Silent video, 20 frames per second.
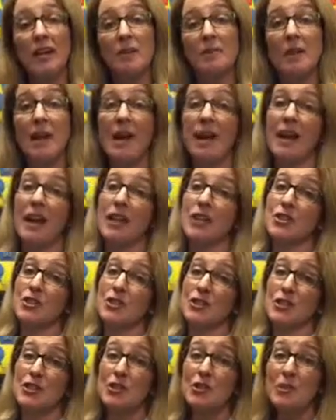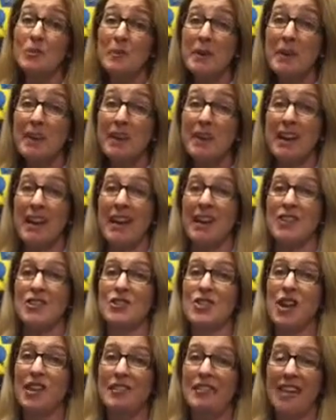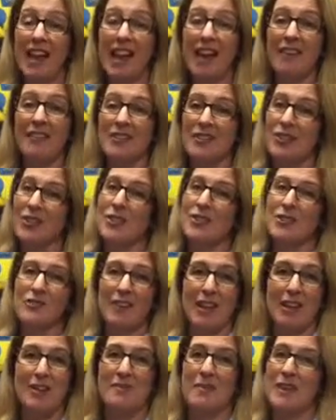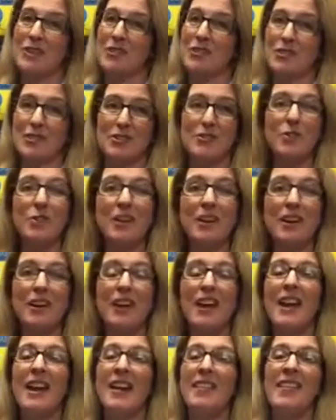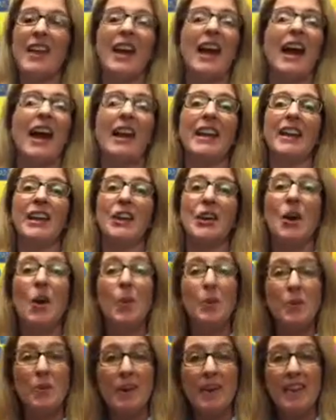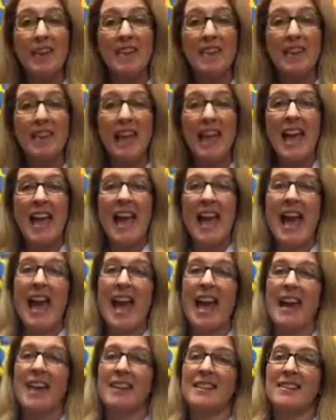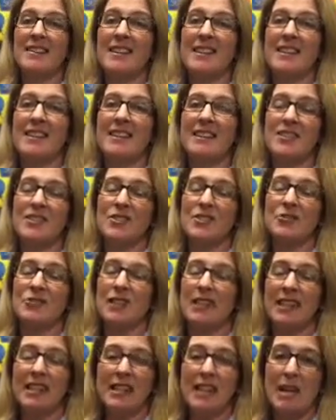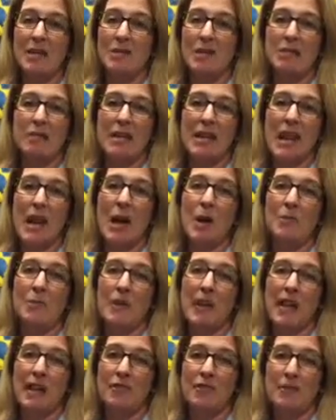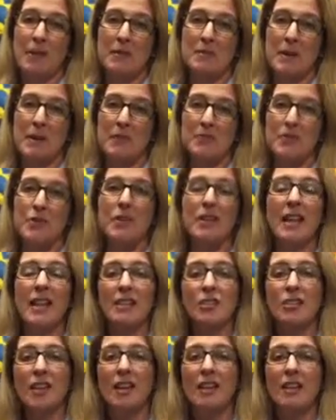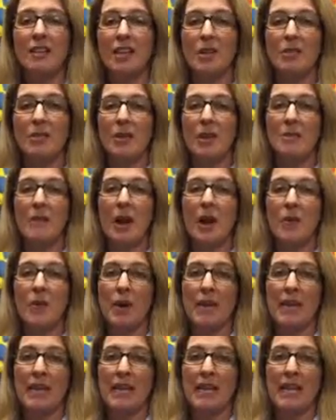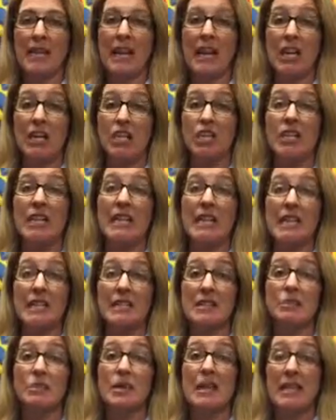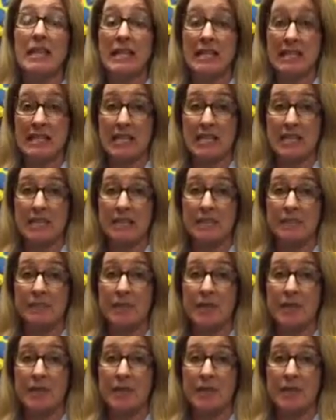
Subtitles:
I'm not actually stupid. I just have a neurodevelopmental disorder that I can cope with, and it's really enabled me to help a lot of people. So let's talk a little bit about what ADHD is and what it isn't.